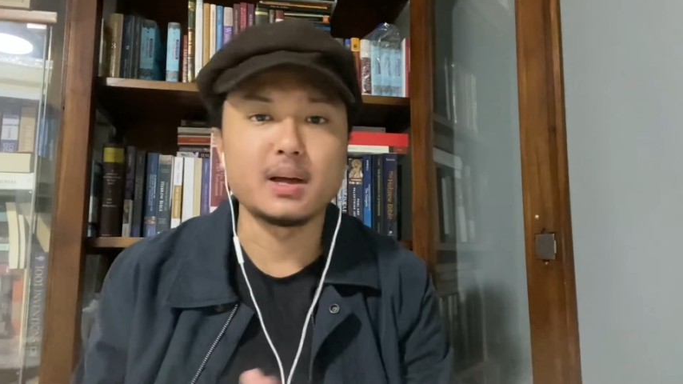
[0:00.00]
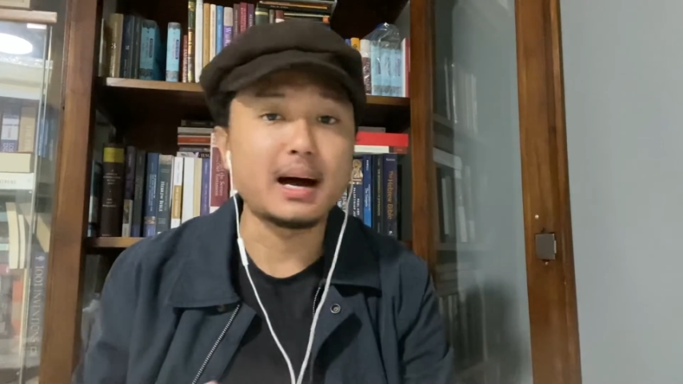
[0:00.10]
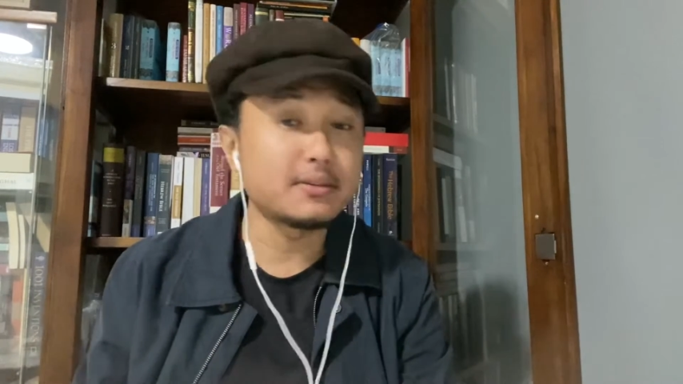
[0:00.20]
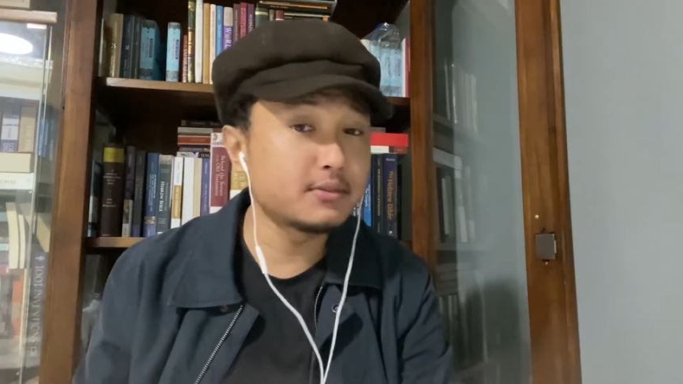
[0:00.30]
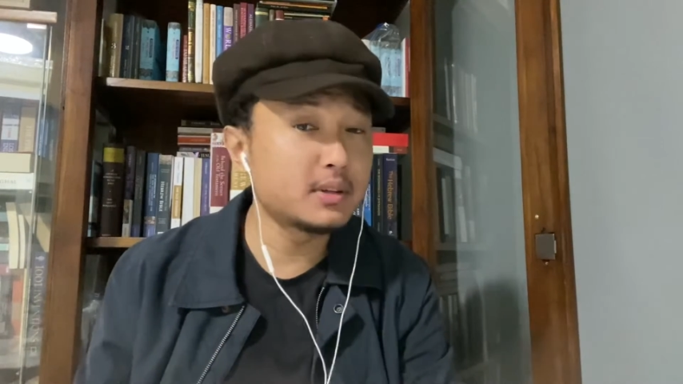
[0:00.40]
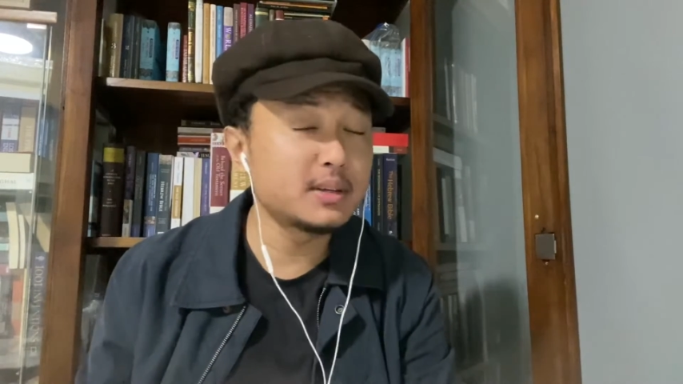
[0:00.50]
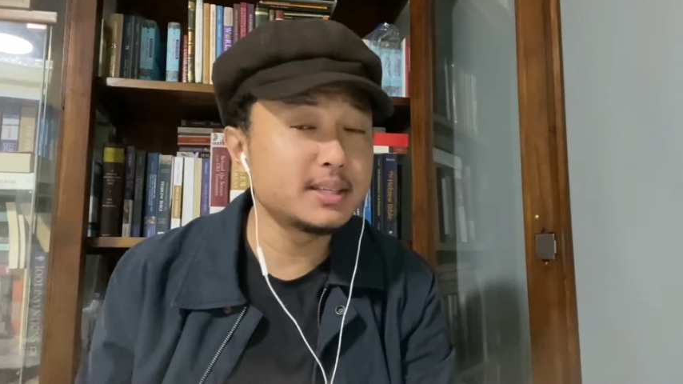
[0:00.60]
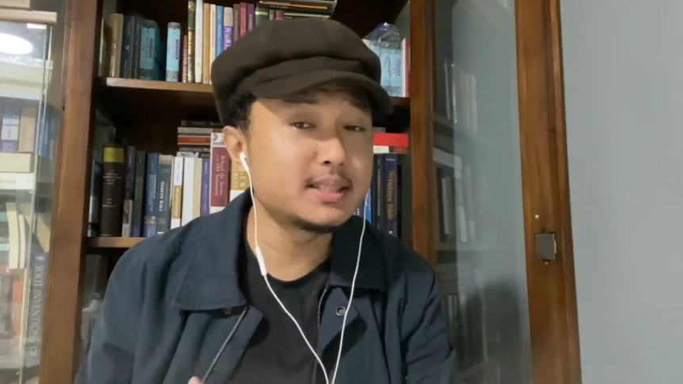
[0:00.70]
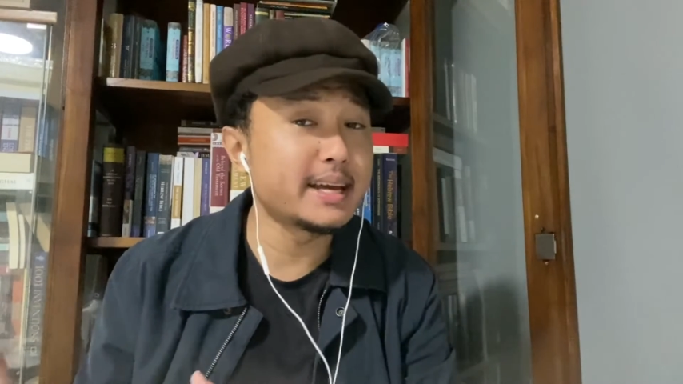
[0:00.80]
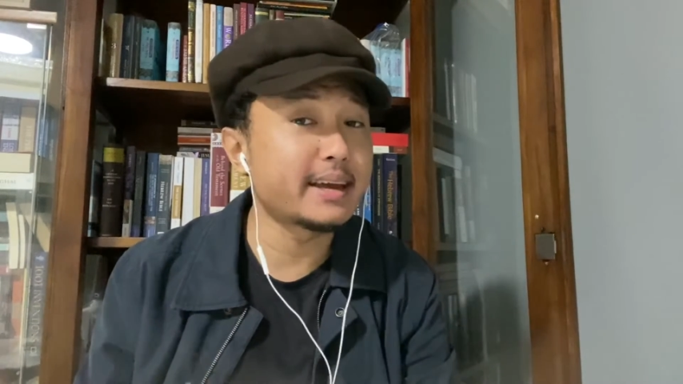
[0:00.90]
after the
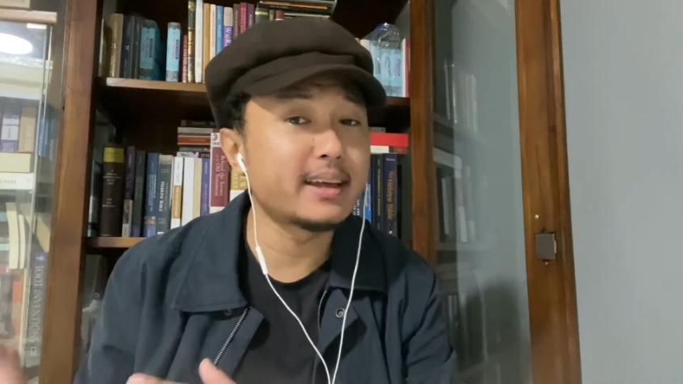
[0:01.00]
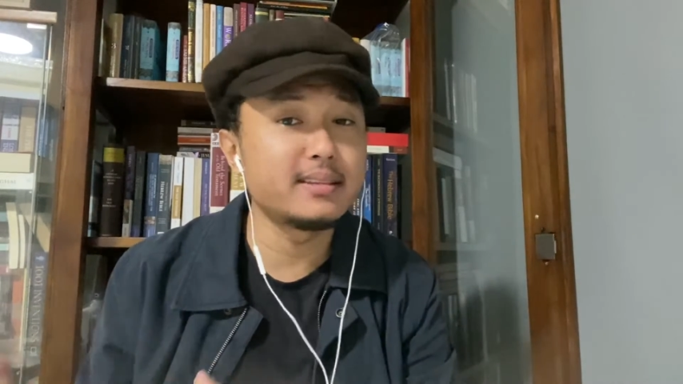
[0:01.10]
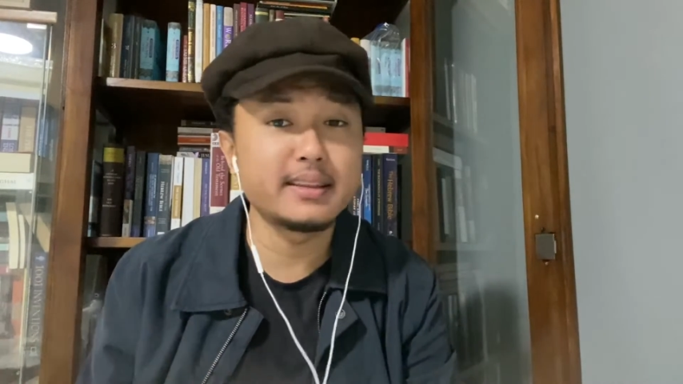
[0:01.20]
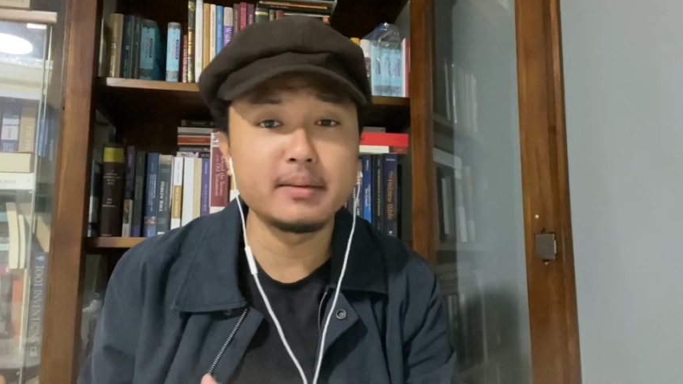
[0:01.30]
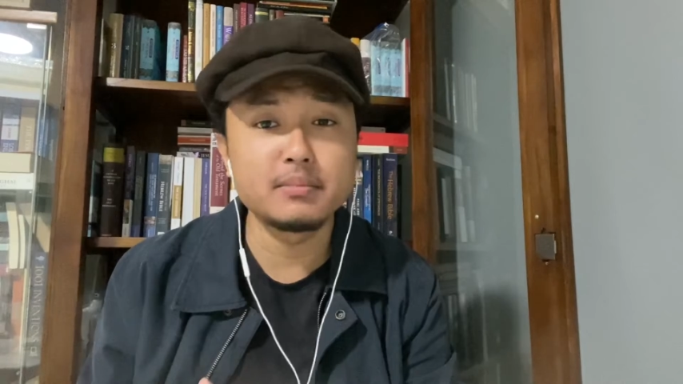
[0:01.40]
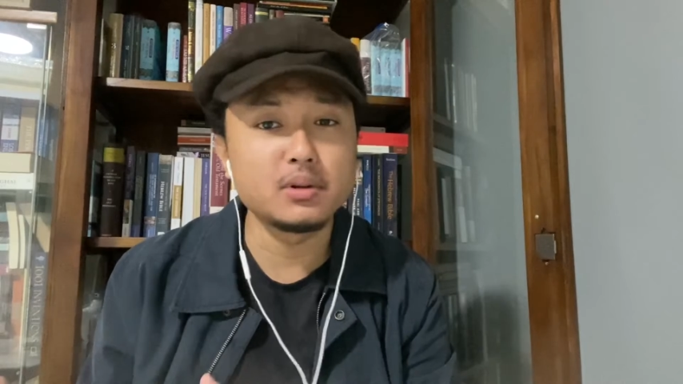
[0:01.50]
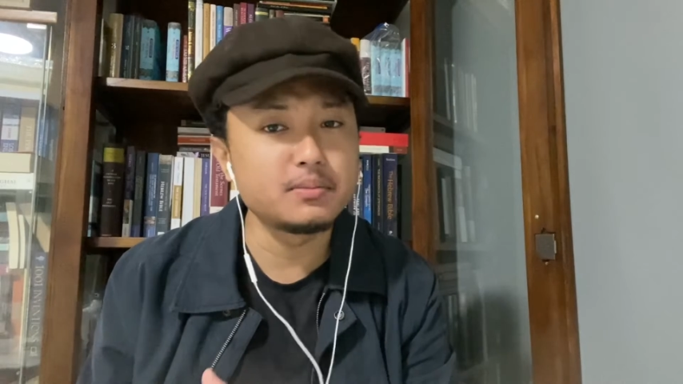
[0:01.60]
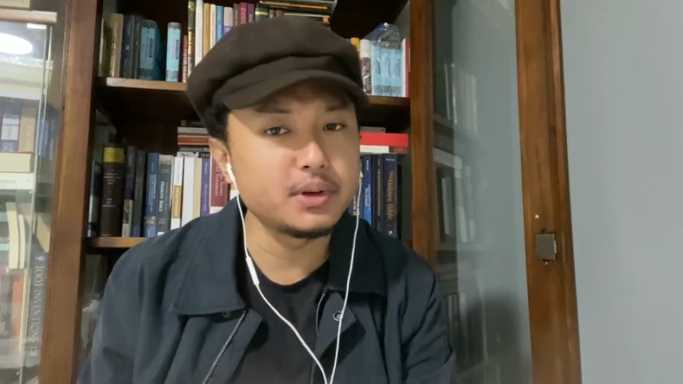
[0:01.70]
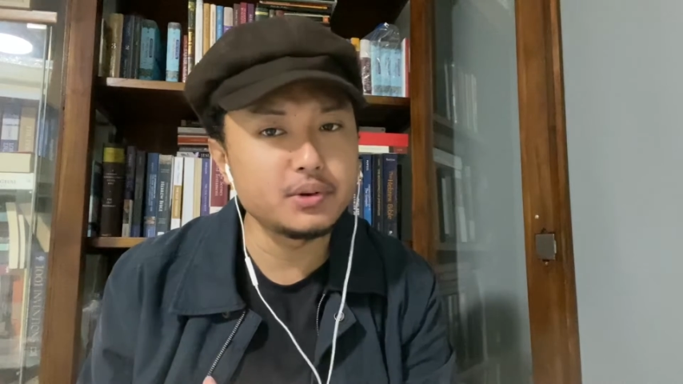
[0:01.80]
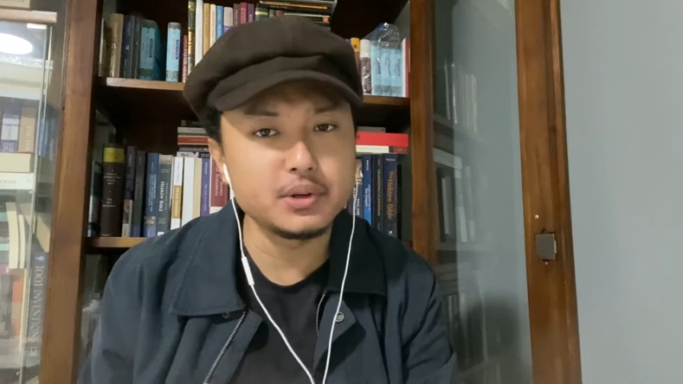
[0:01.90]
Second Temple
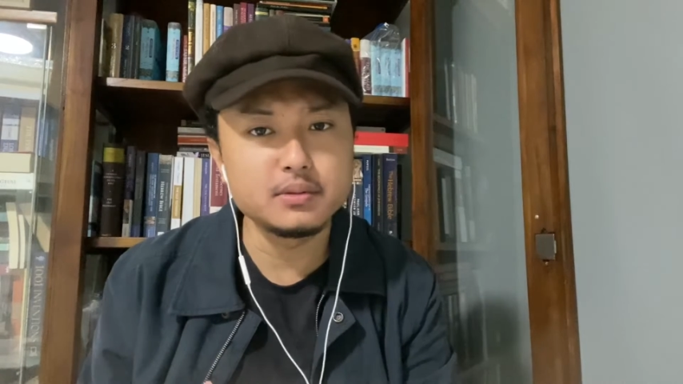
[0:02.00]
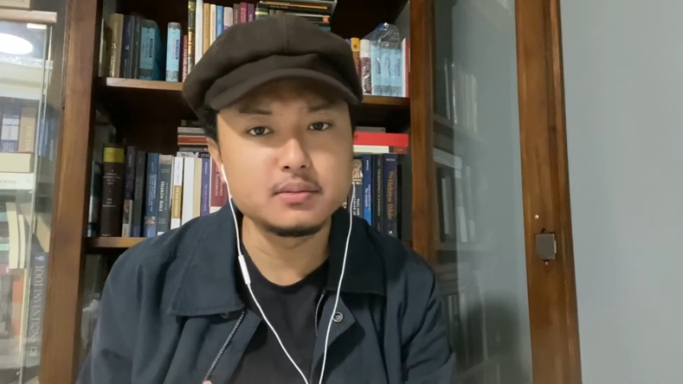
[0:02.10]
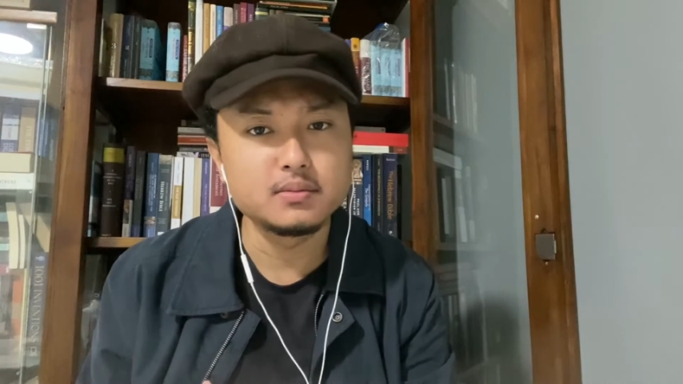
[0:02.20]
period,